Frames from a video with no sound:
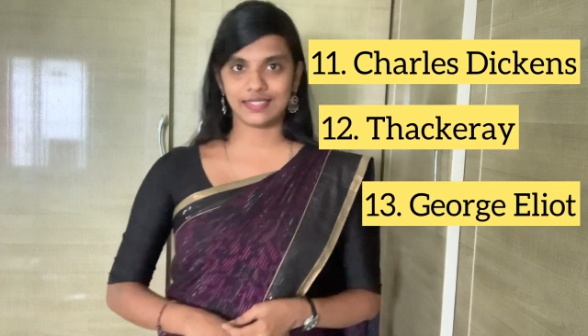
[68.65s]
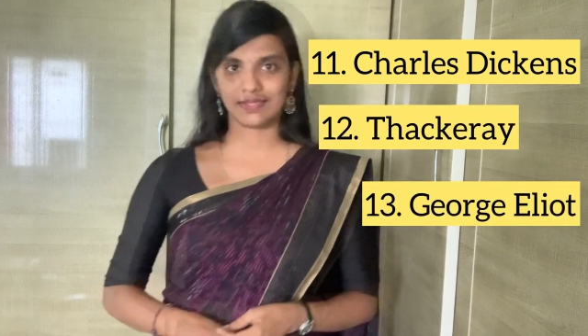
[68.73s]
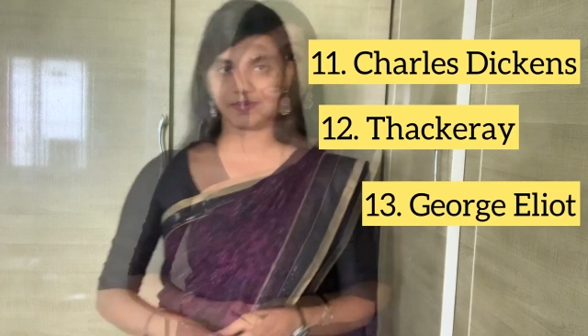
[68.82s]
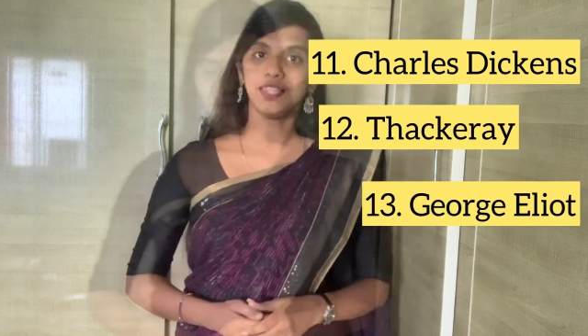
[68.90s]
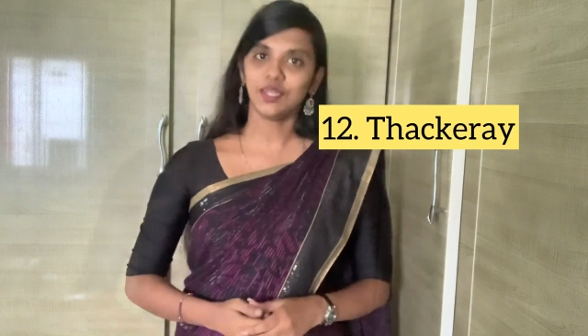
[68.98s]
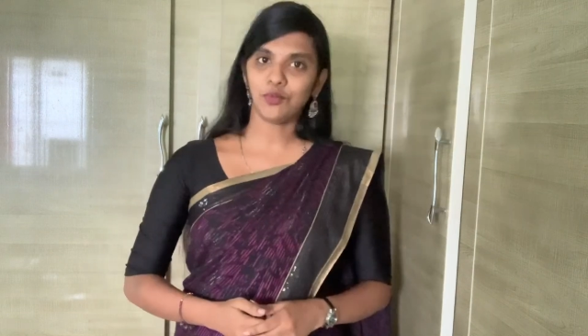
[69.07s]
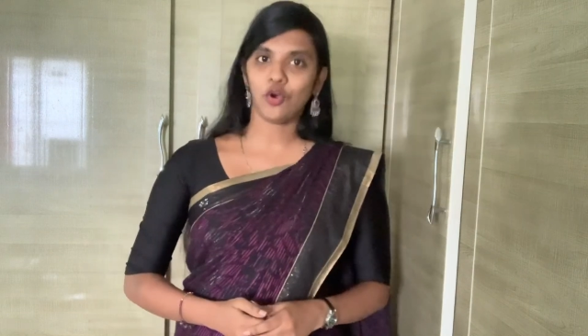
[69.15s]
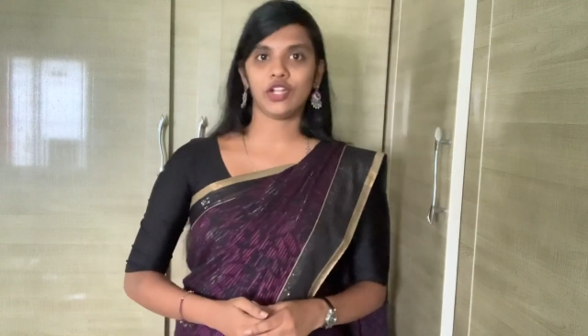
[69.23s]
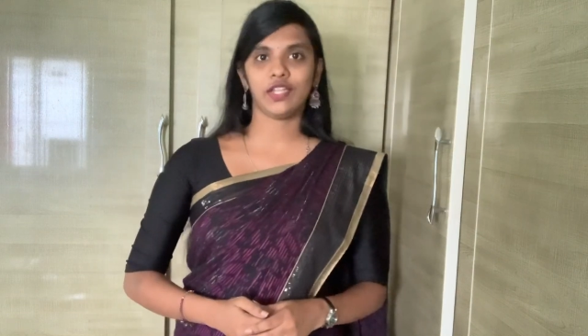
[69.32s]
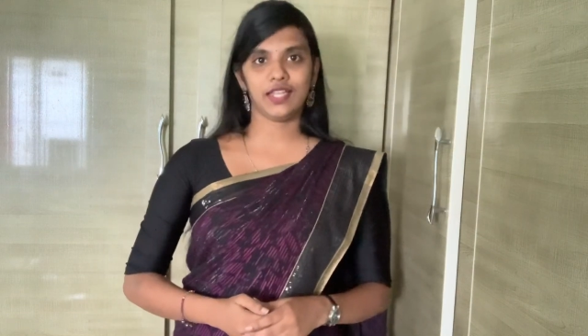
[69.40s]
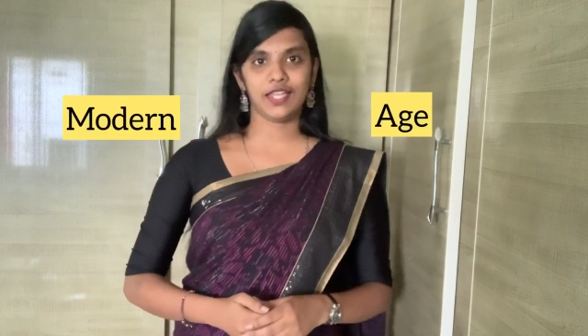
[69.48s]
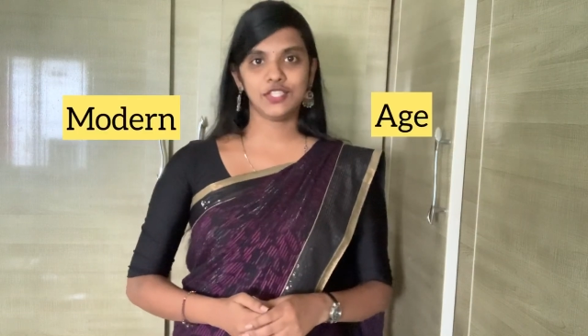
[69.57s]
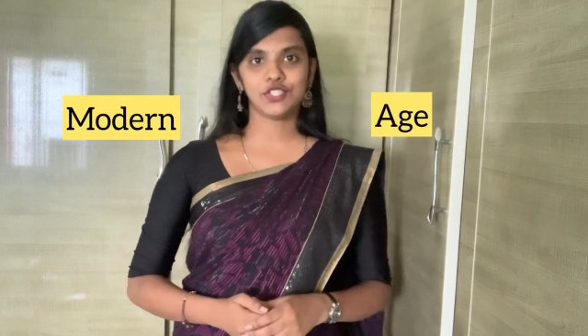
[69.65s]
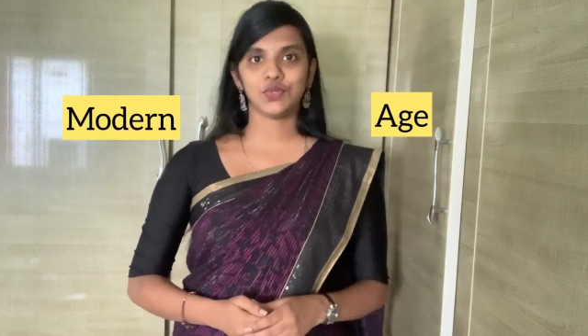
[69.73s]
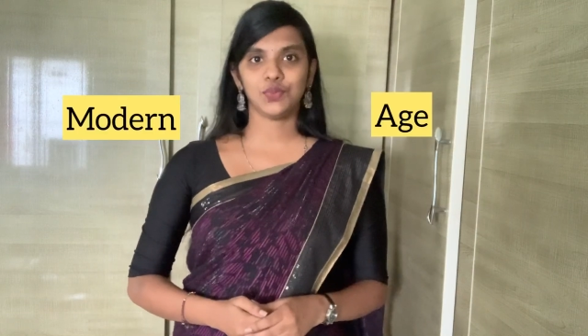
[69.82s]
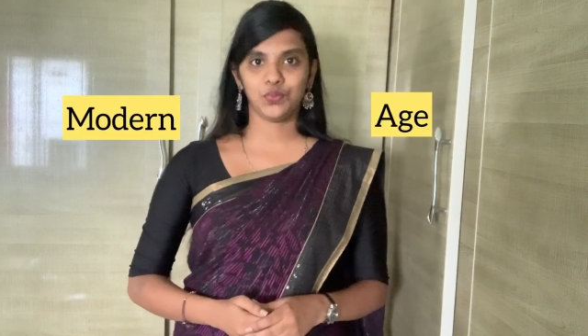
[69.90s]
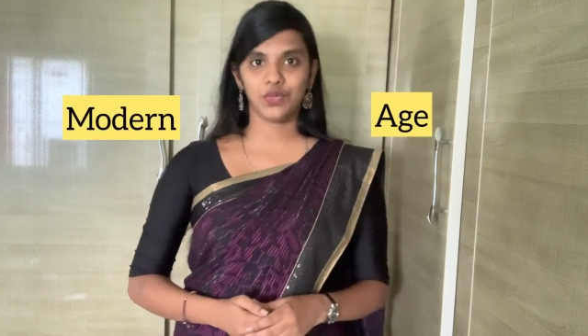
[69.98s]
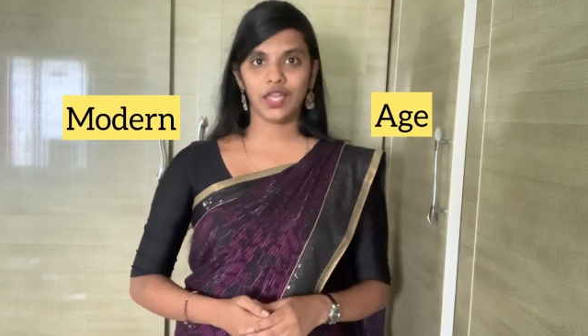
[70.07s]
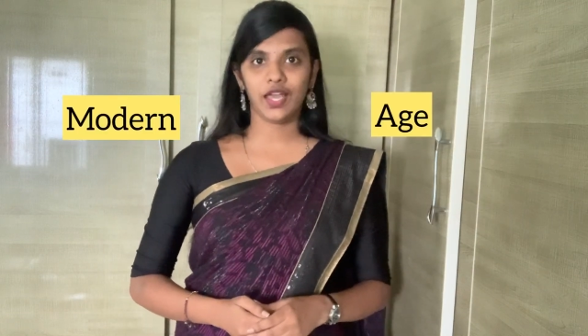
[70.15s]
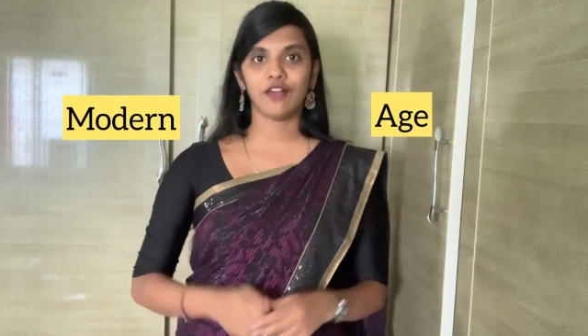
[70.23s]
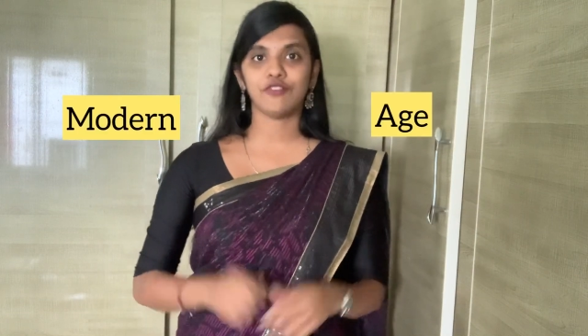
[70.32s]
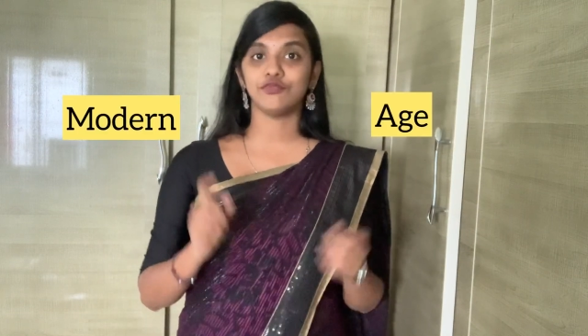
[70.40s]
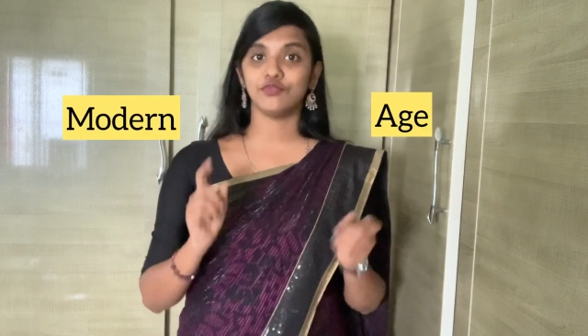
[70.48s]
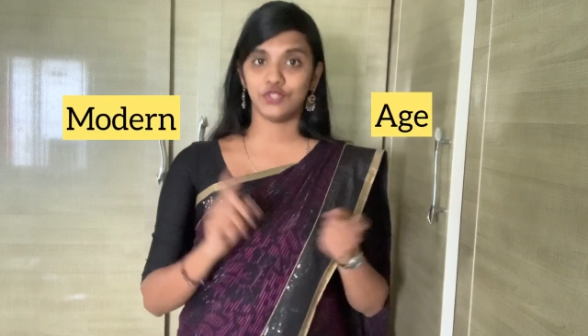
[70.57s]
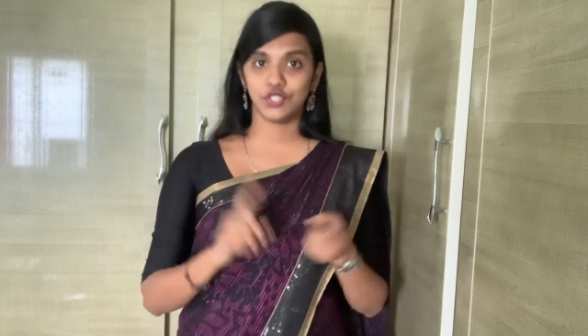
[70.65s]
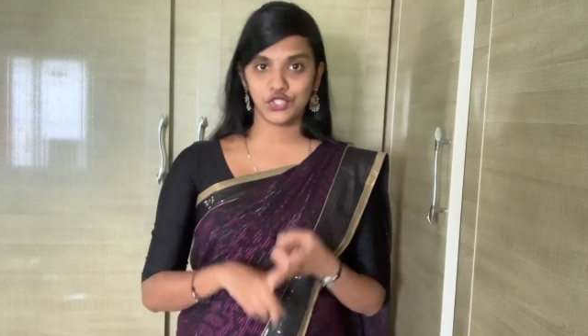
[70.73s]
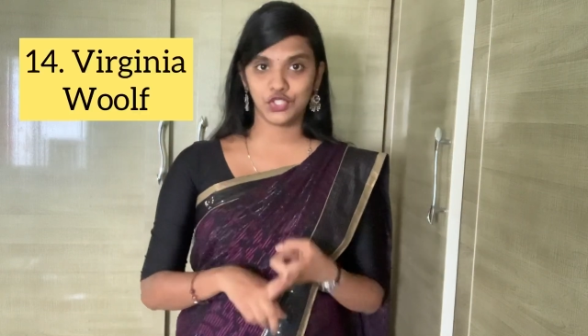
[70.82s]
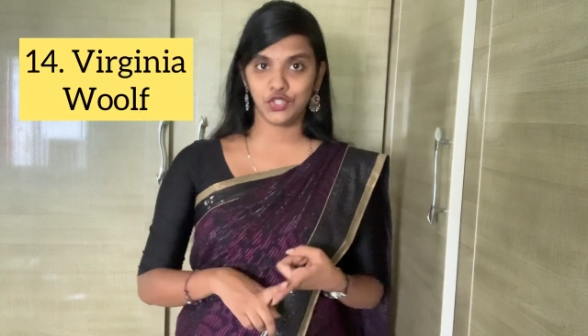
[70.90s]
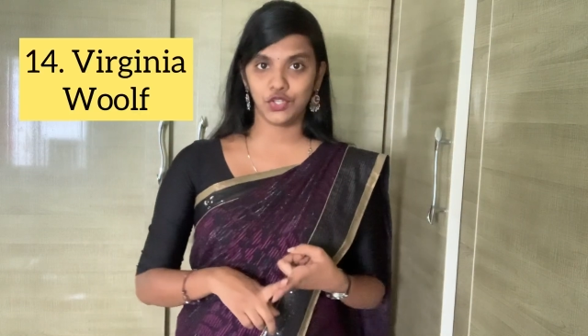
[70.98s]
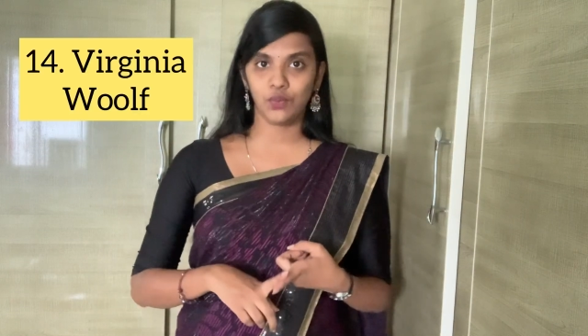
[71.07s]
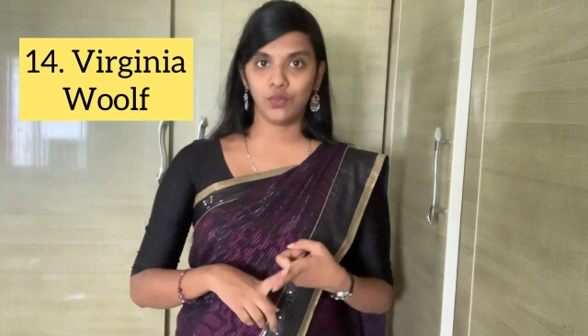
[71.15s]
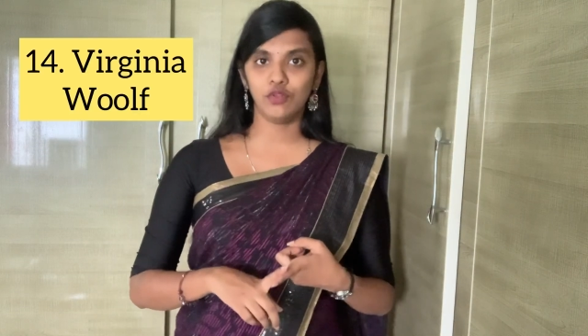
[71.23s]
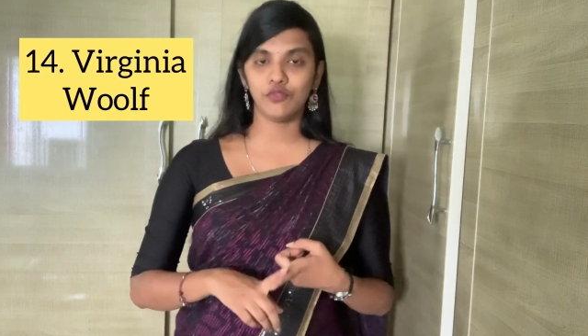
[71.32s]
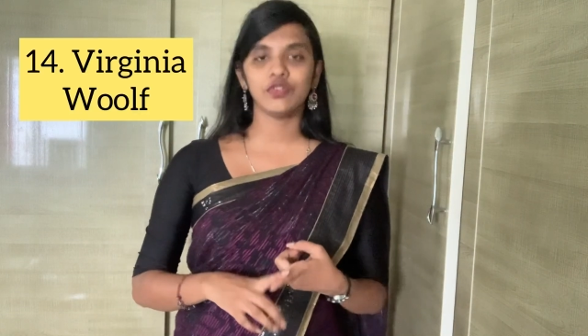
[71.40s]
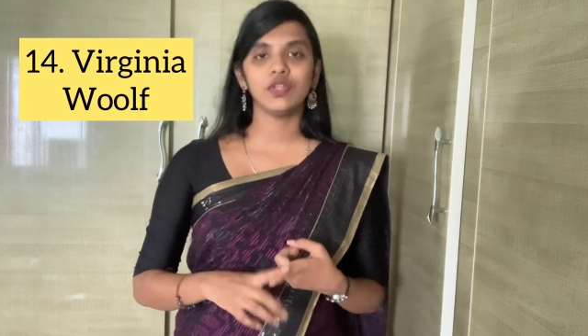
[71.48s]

In the modern age, we have Virginia Woolf,